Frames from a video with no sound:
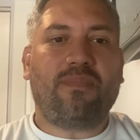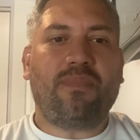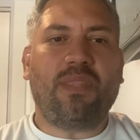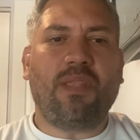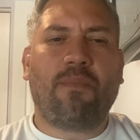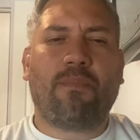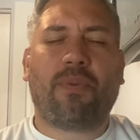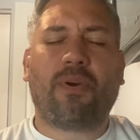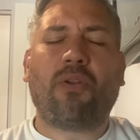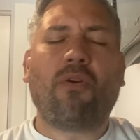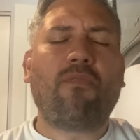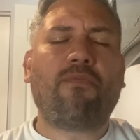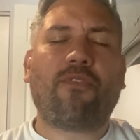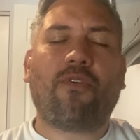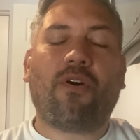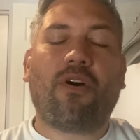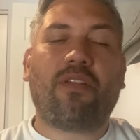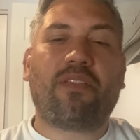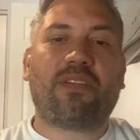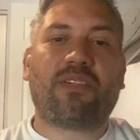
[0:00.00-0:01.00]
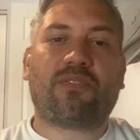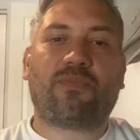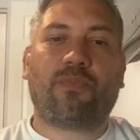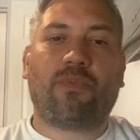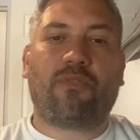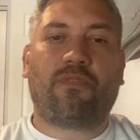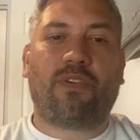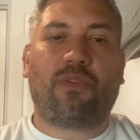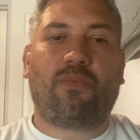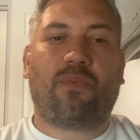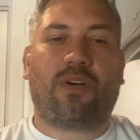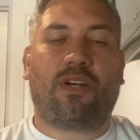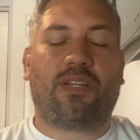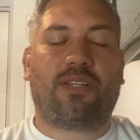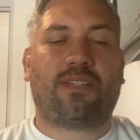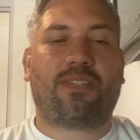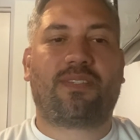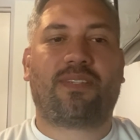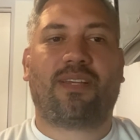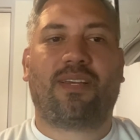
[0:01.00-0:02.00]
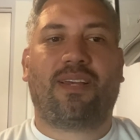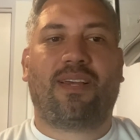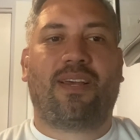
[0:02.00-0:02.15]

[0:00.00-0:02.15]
But overall, this movie was